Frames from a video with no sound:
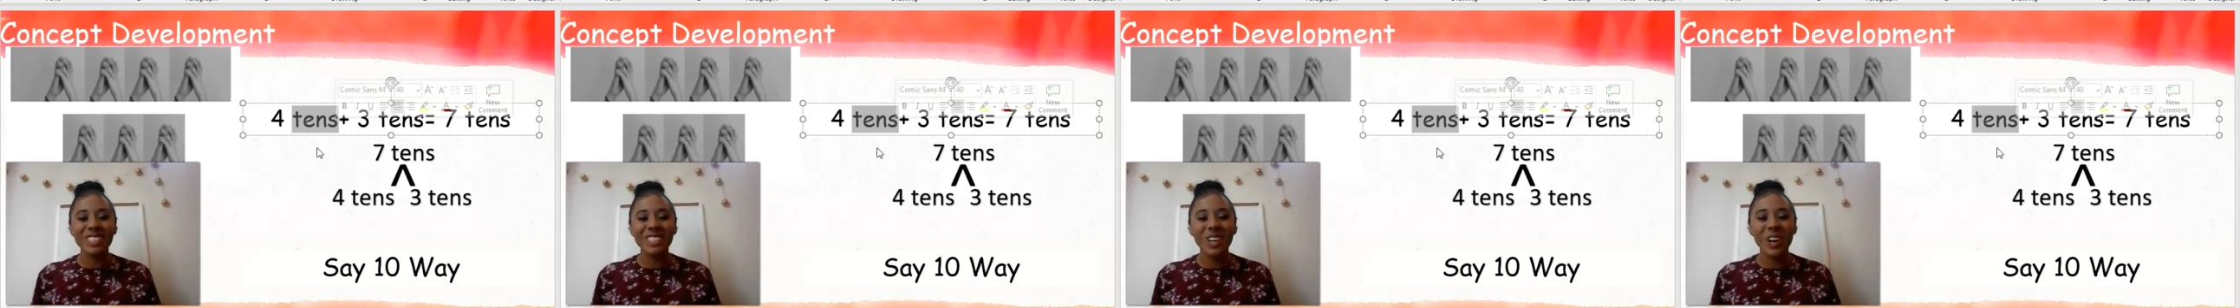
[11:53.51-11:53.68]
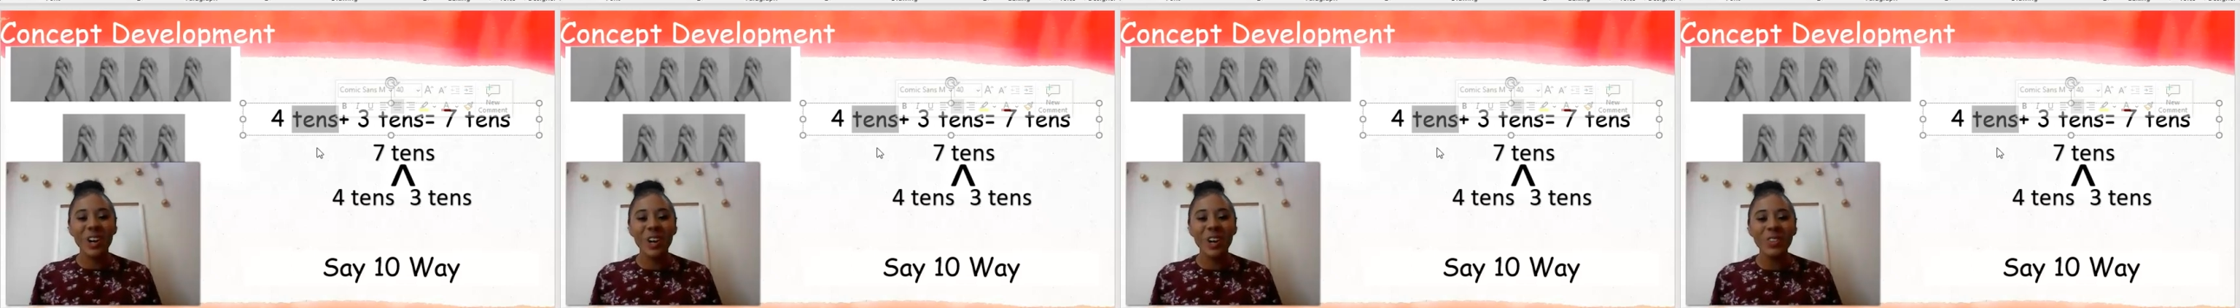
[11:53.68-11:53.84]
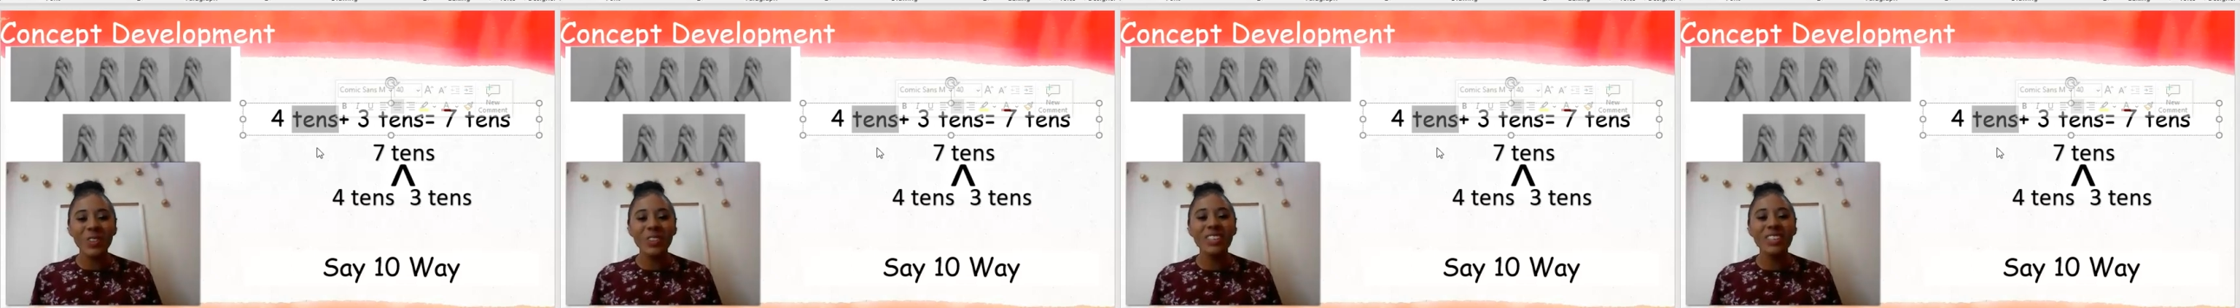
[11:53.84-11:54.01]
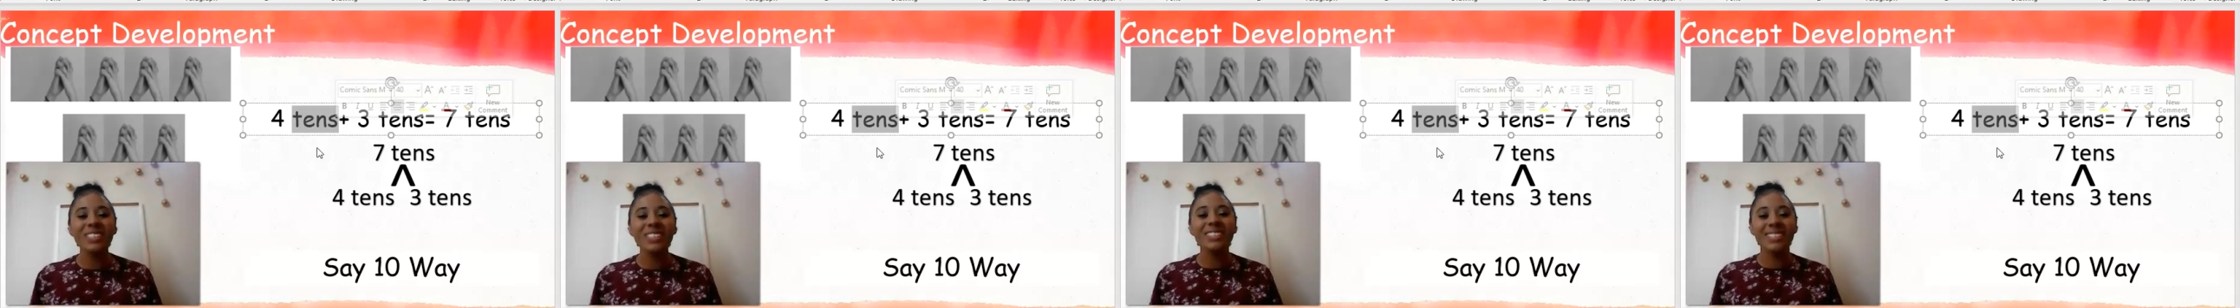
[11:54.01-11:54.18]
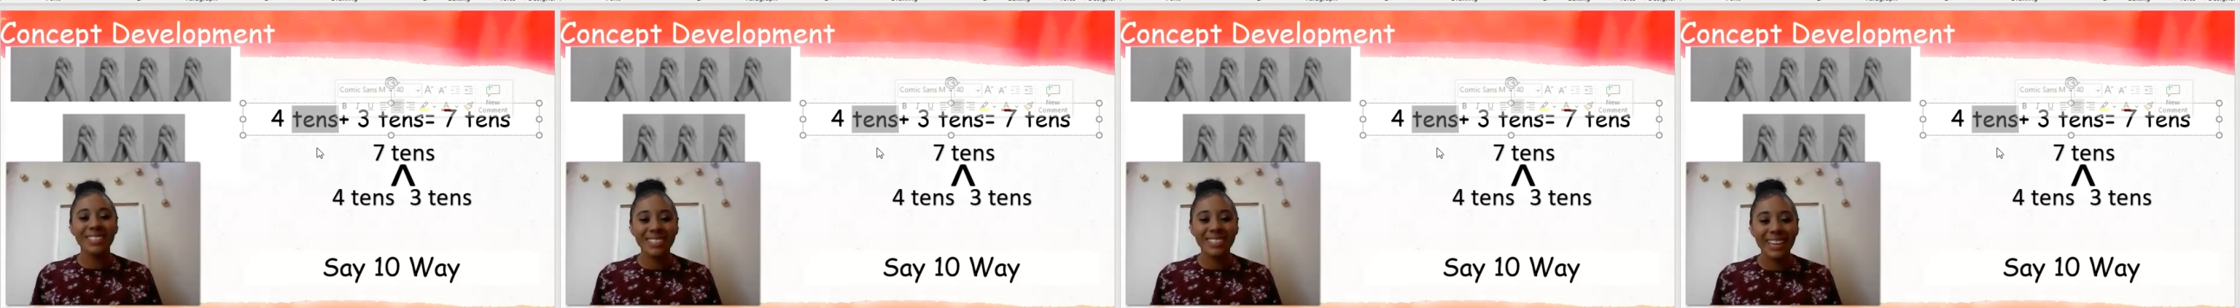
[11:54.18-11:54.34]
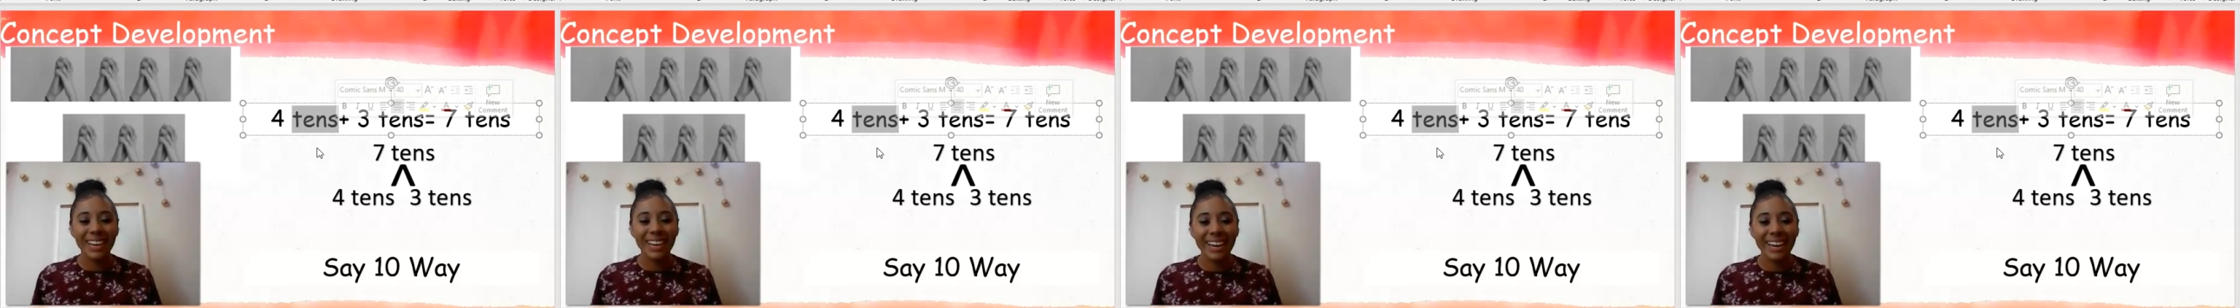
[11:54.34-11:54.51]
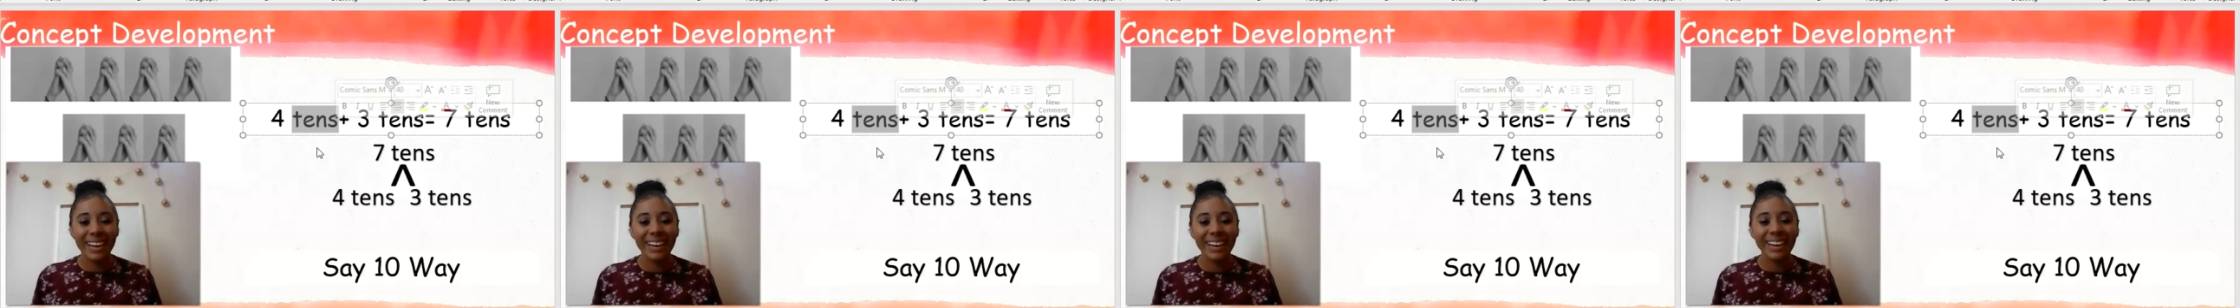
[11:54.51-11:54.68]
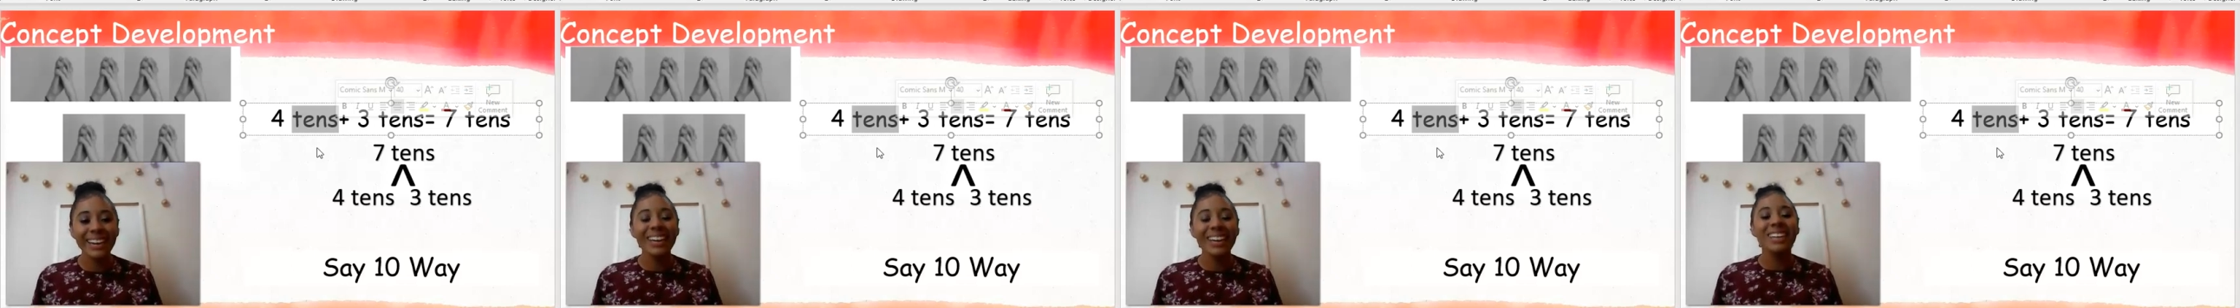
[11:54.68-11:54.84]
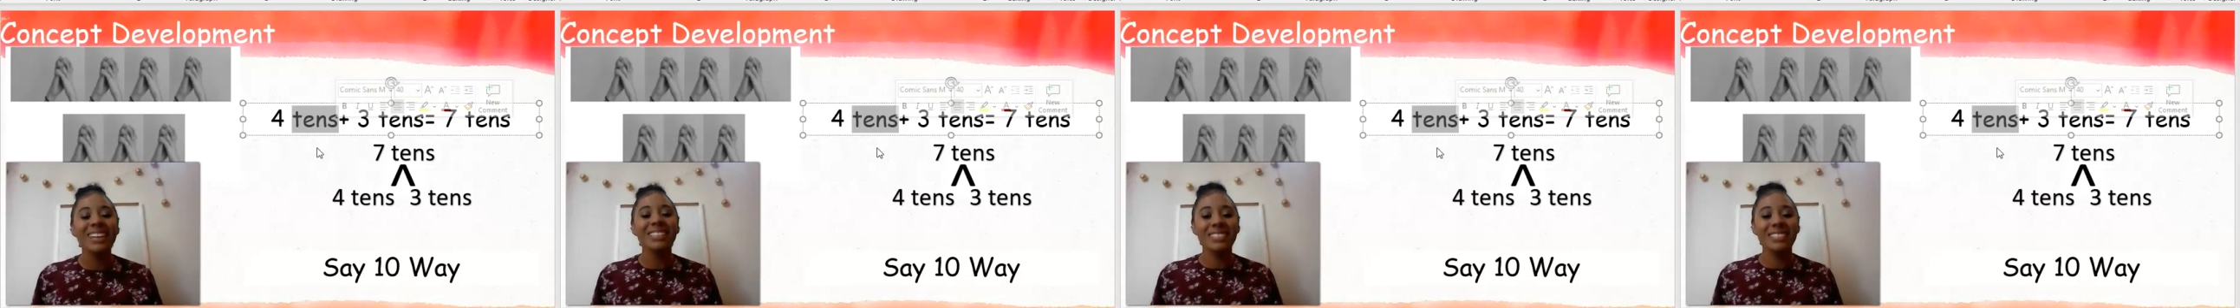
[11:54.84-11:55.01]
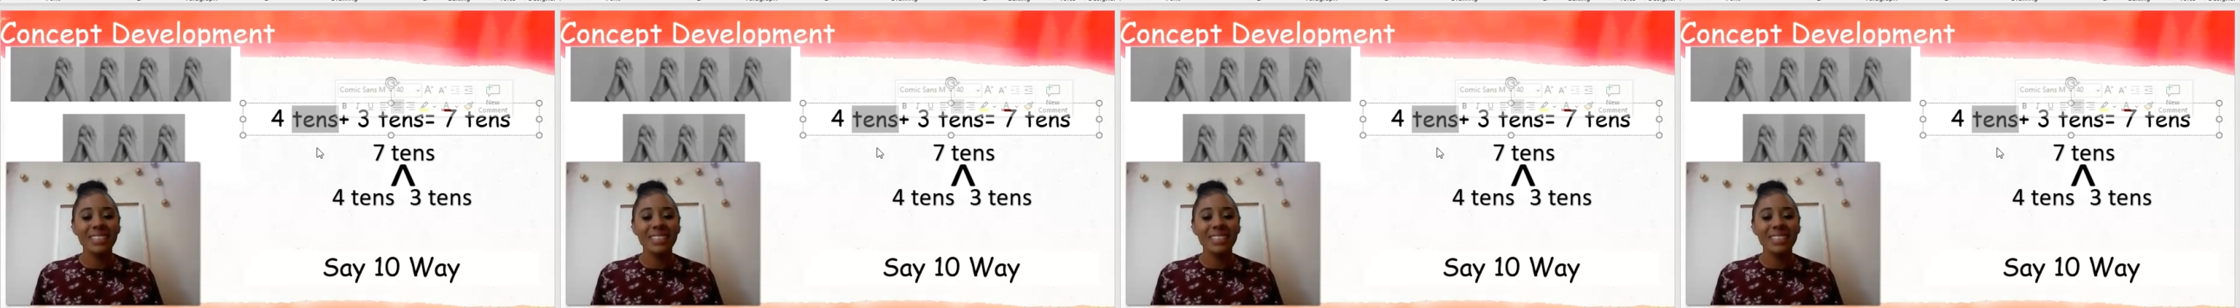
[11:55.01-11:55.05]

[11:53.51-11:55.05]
called the say